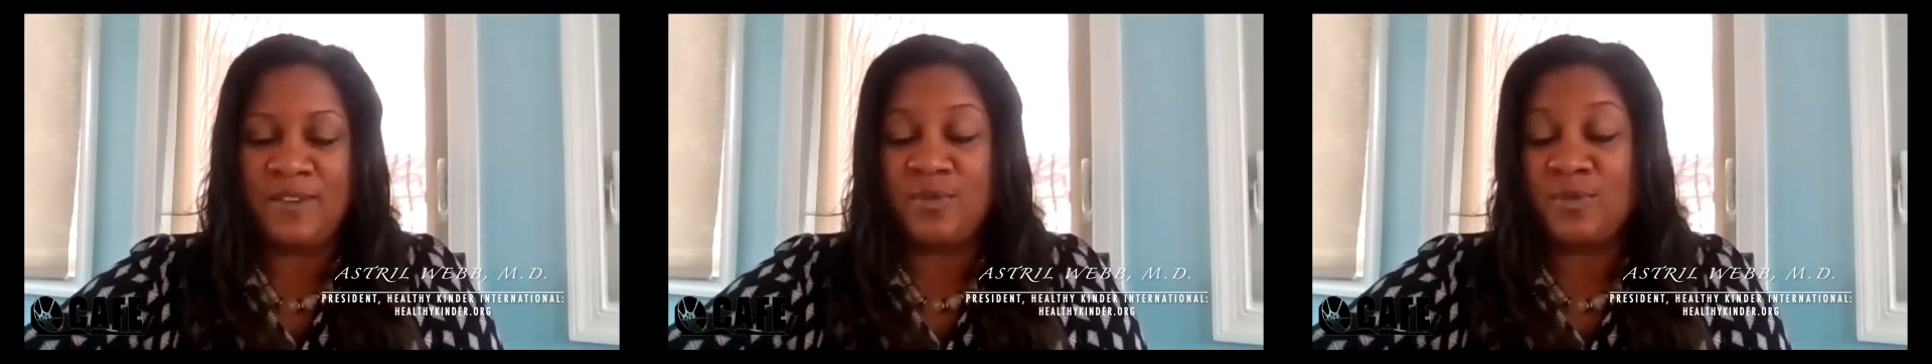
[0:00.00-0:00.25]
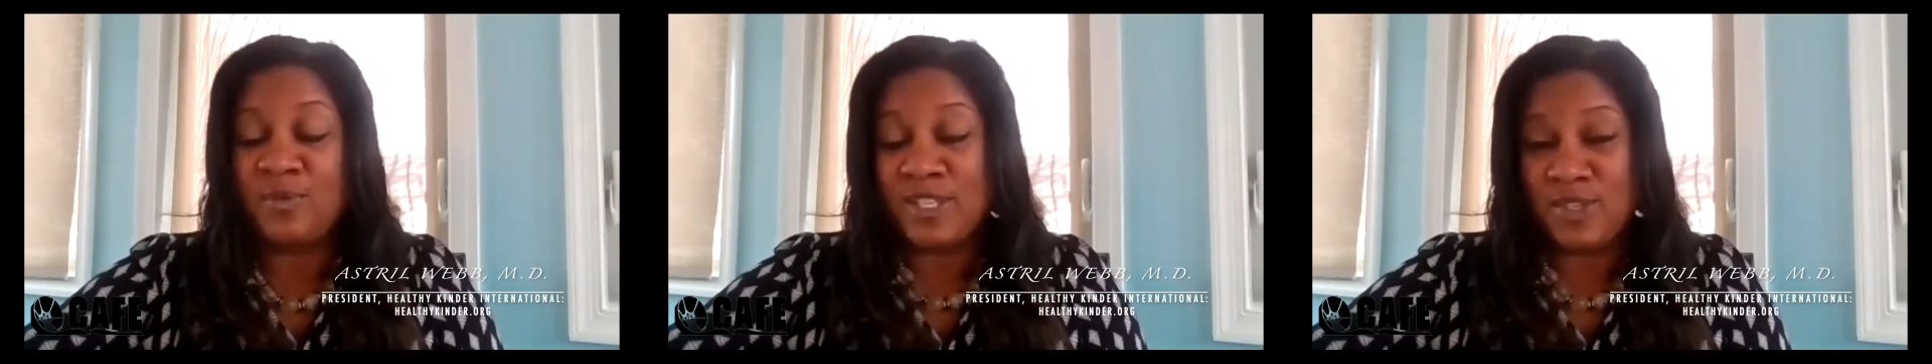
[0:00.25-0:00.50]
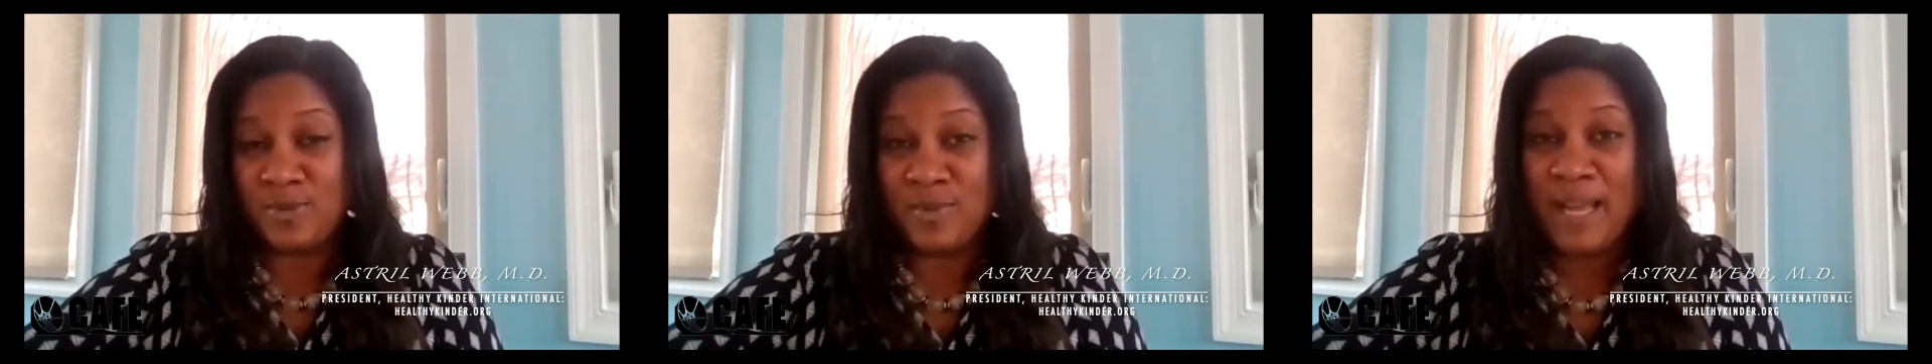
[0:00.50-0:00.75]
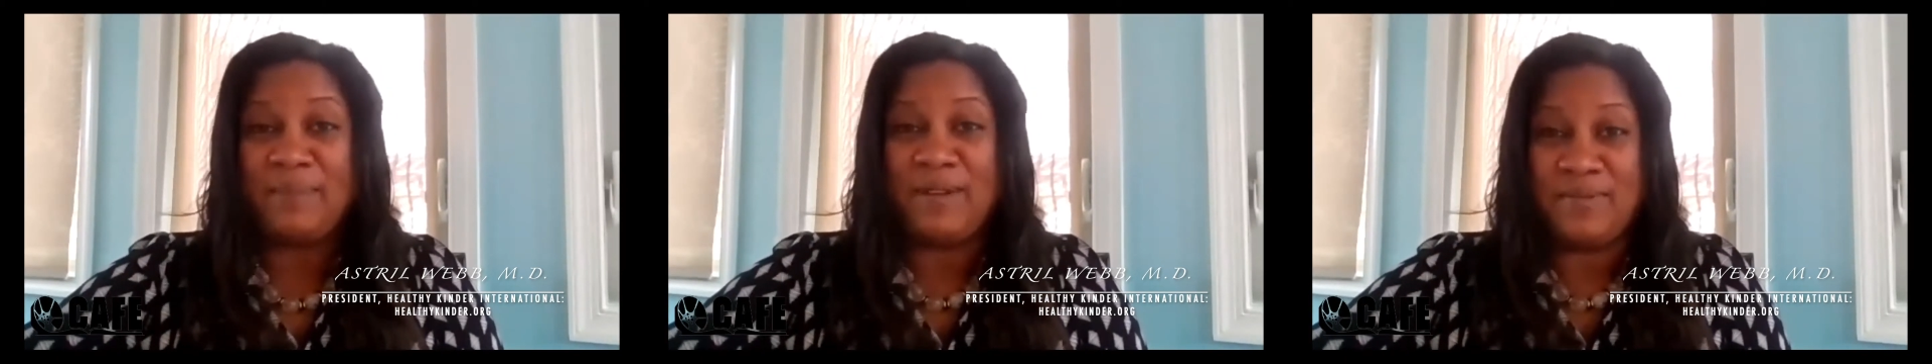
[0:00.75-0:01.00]
what you
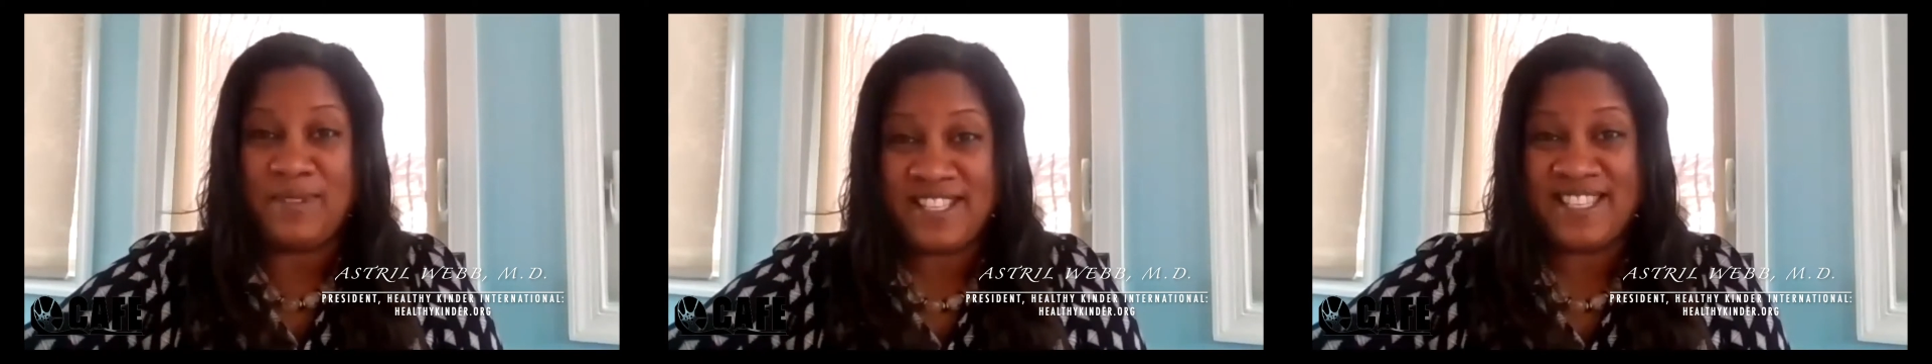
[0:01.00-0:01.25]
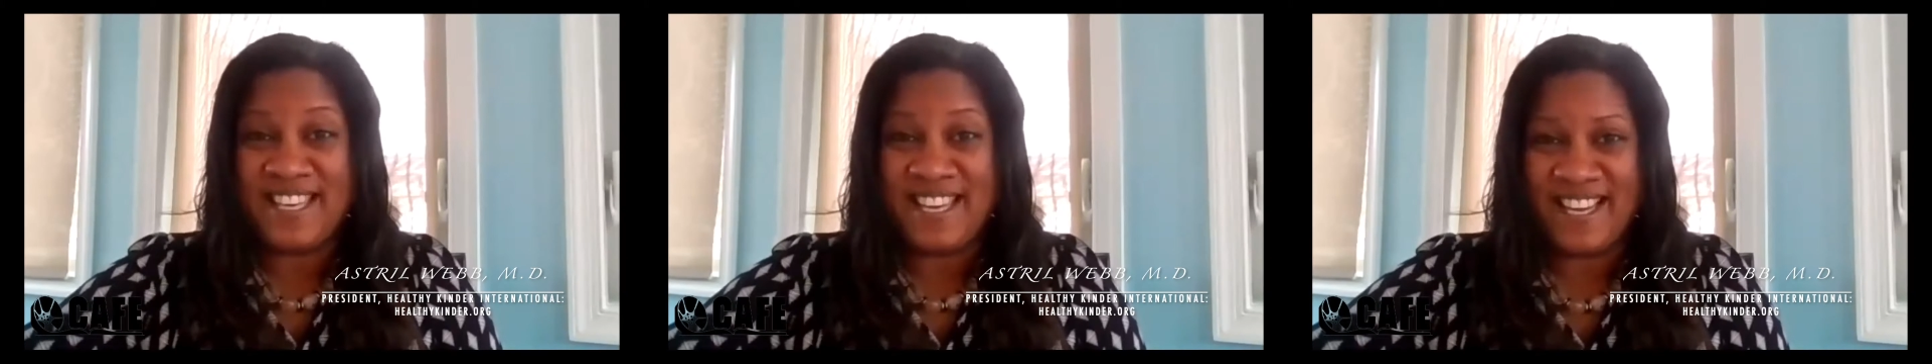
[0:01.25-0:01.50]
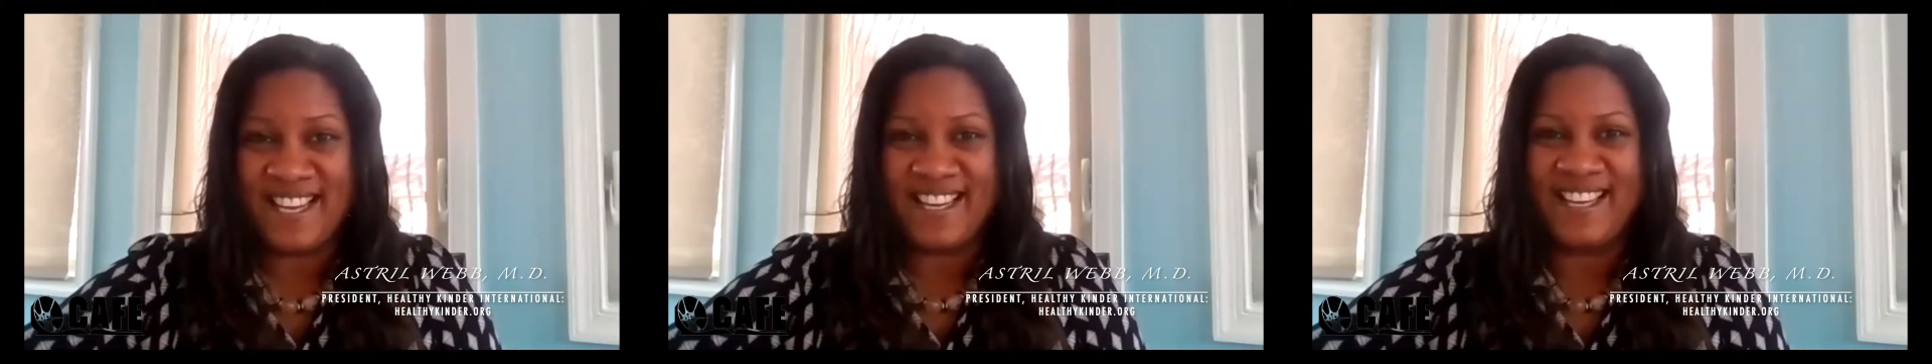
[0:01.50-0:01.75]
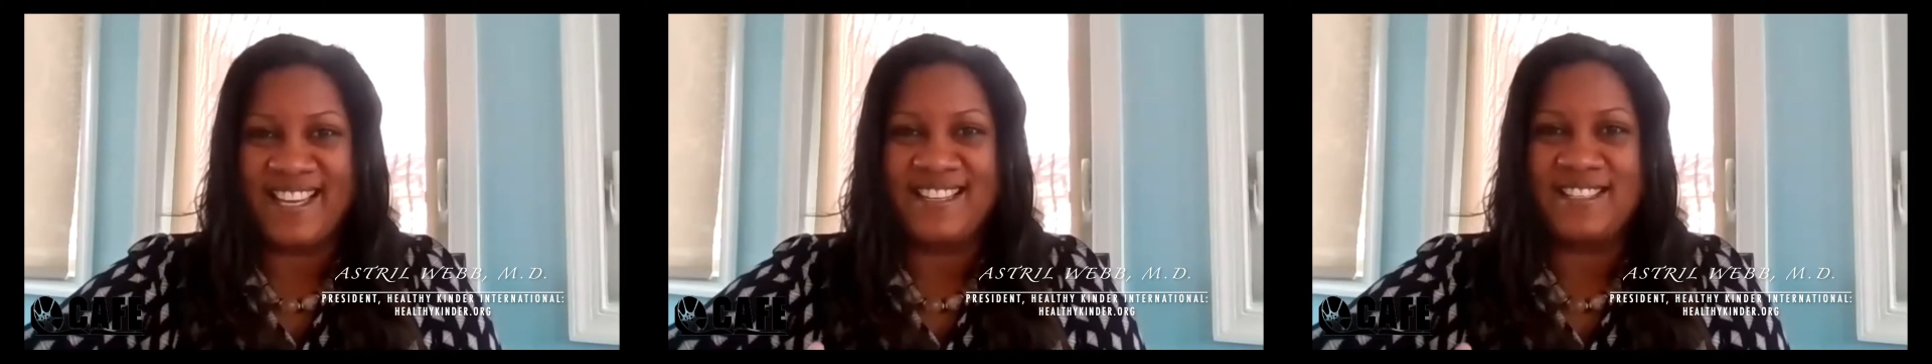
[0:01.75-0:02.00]
might be seeing
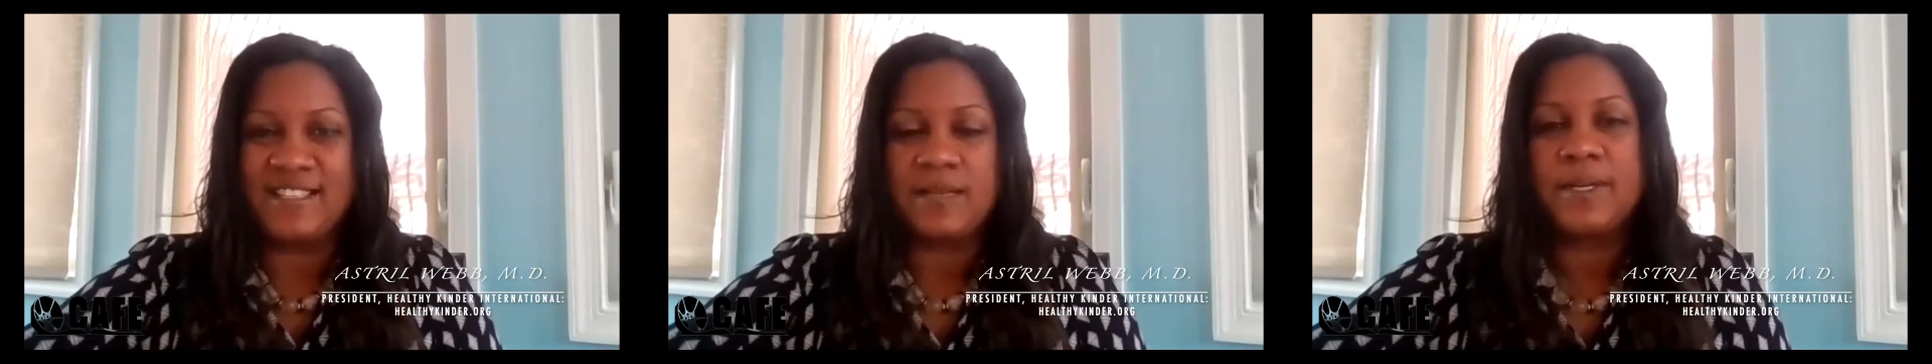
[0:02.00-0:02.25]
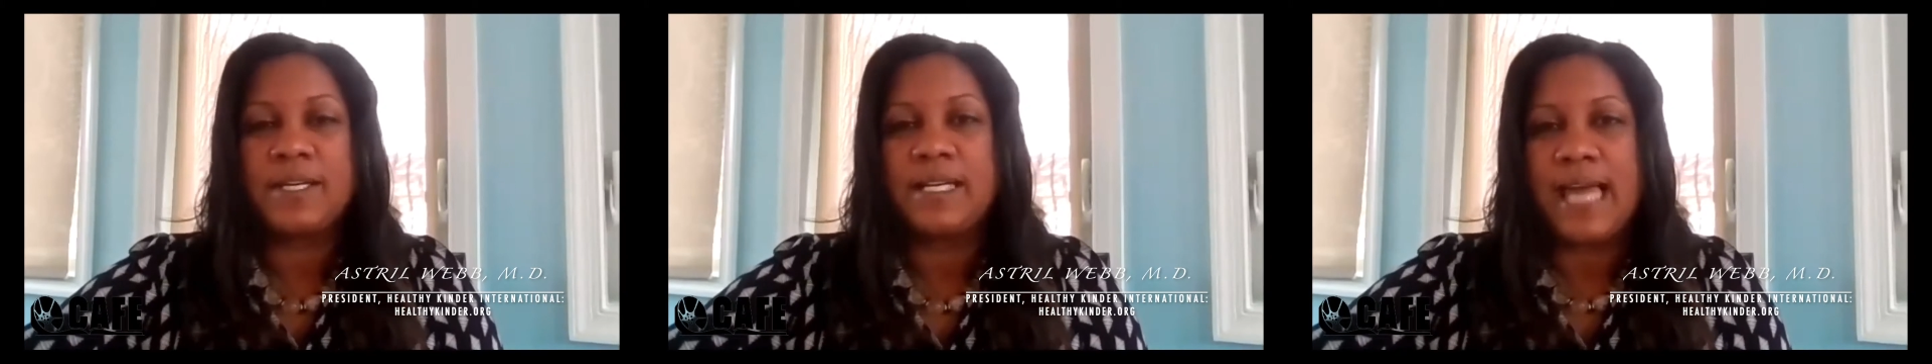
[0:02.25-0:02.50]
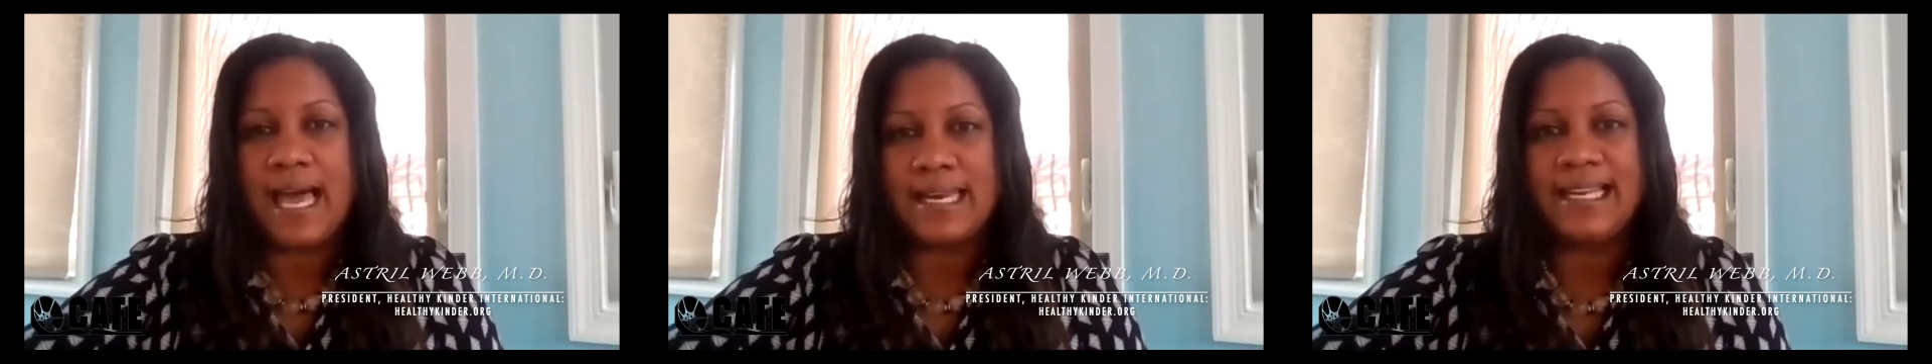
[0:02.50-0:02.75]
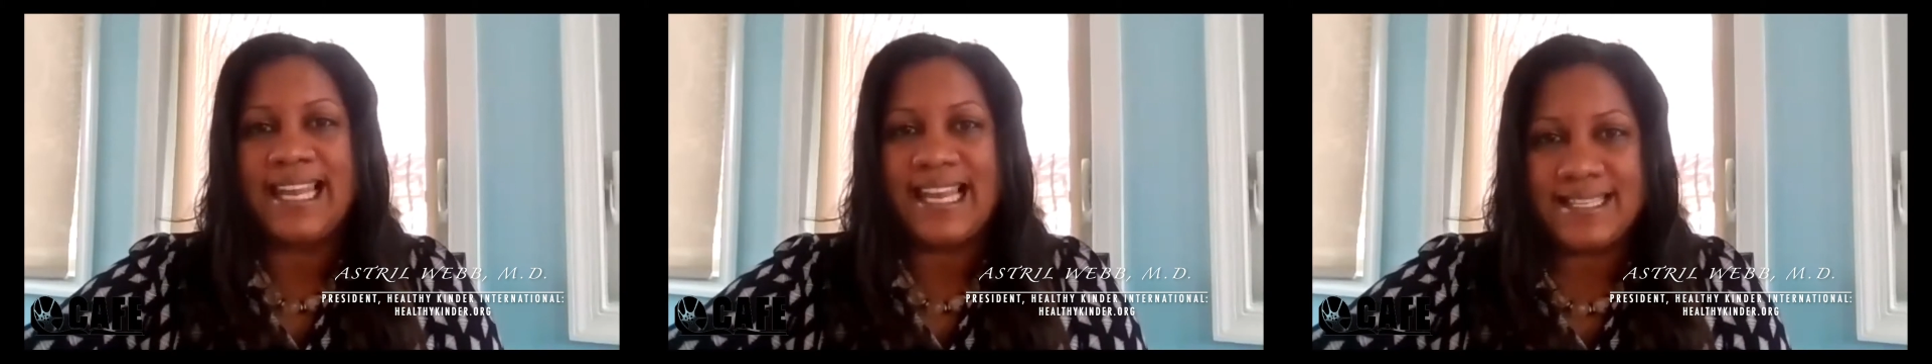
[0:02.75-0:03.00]
is typical
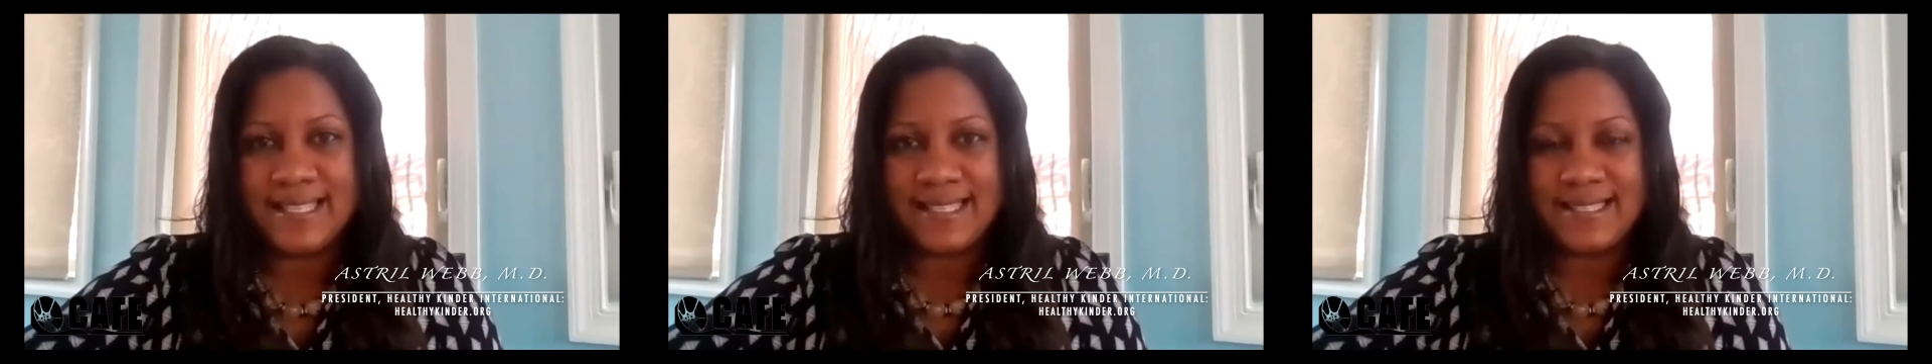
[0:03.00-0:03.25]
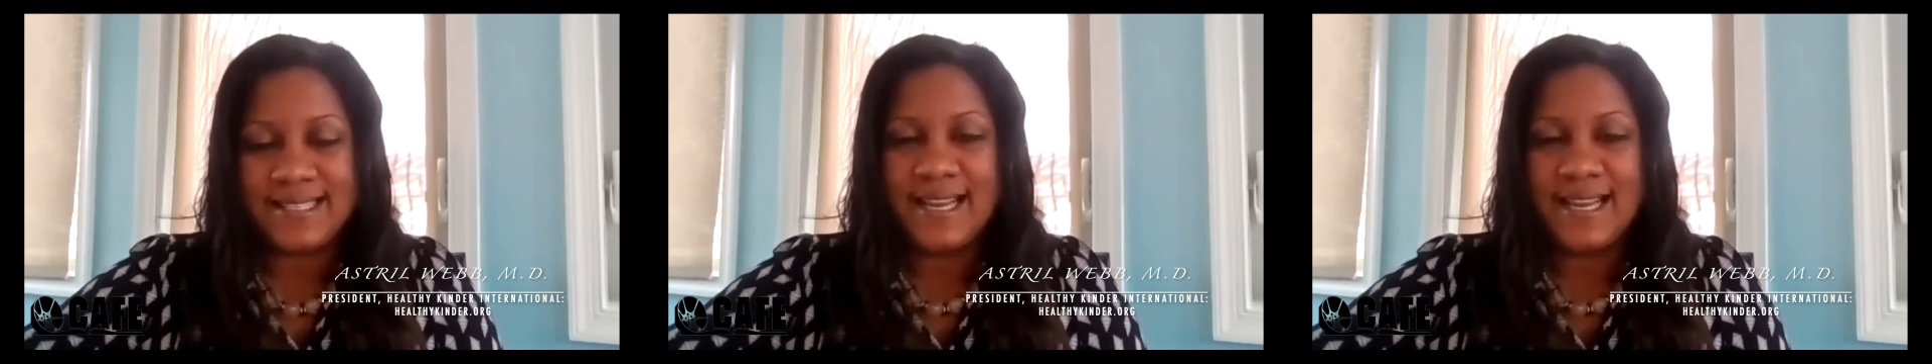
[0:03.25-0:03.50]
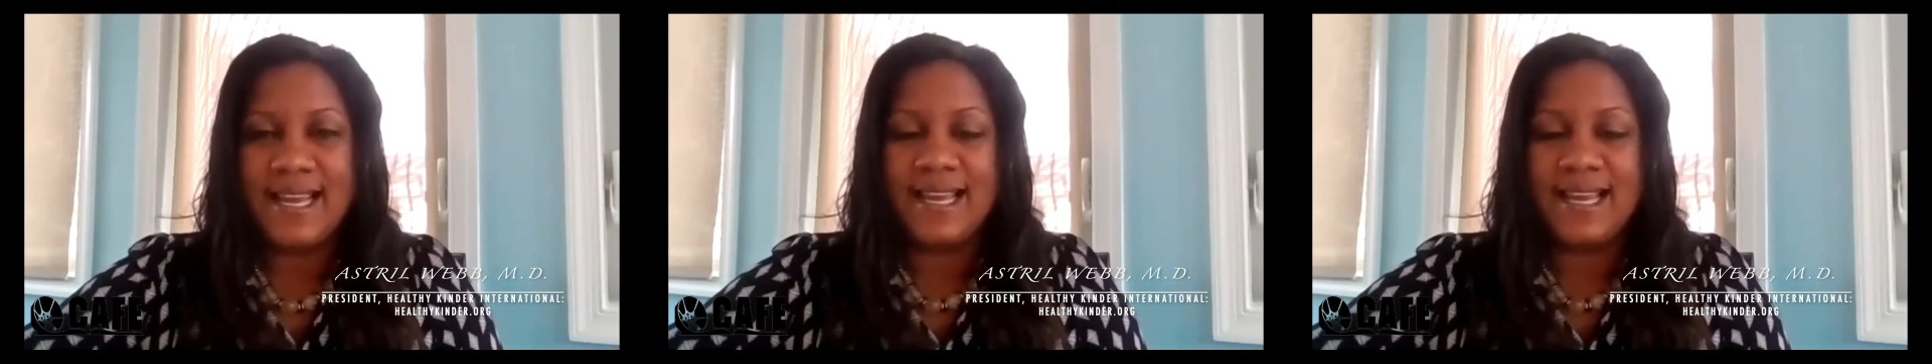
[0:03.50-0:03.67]
adolescence